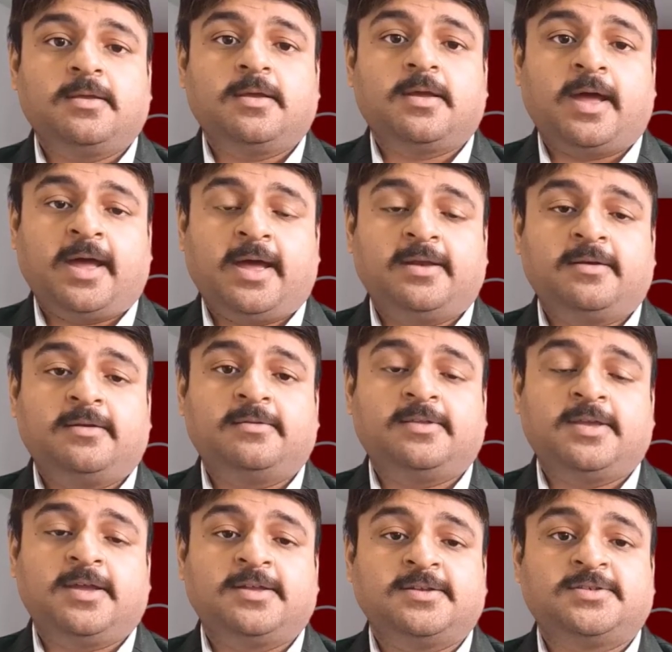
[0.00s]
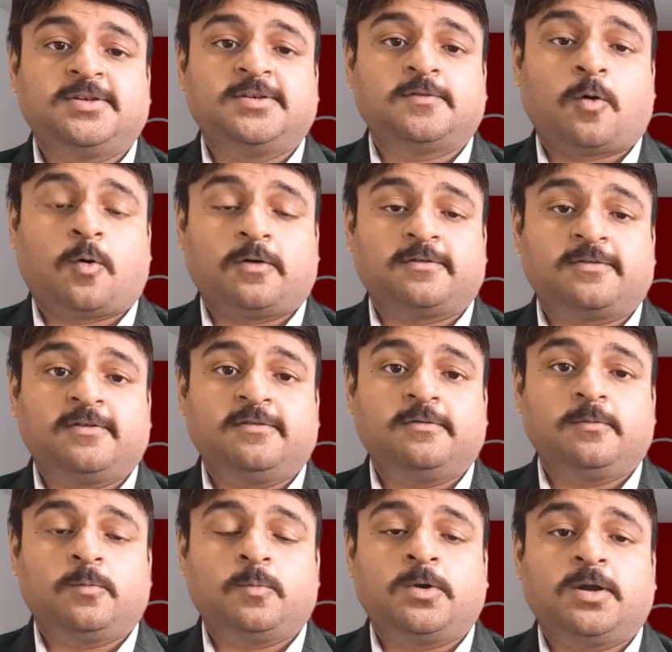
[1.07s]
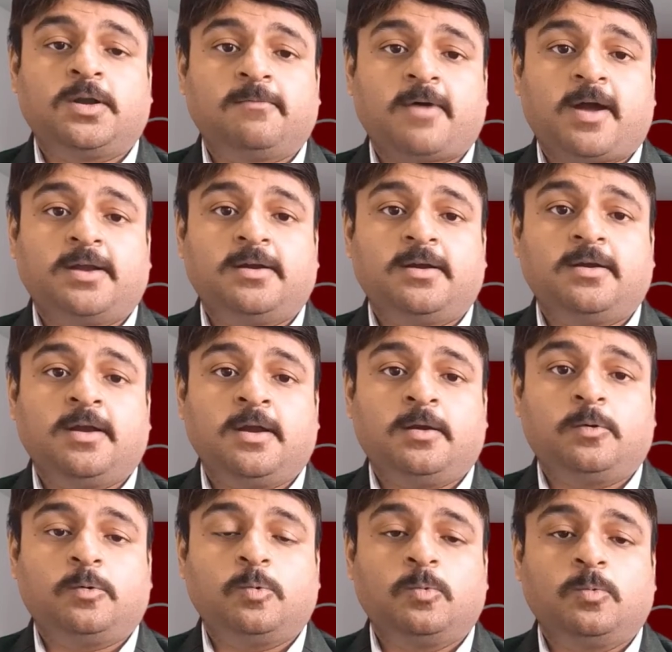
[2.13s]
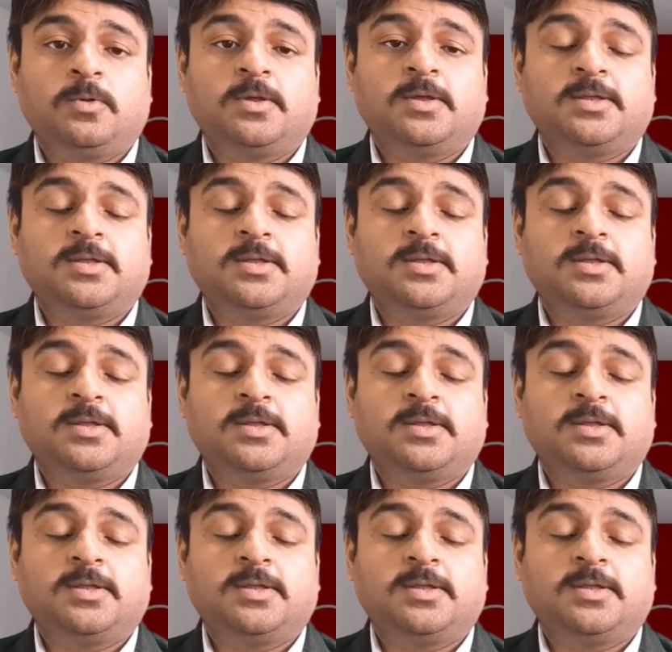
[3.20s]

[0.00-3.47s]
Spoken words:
and Tianqi's horses were divided into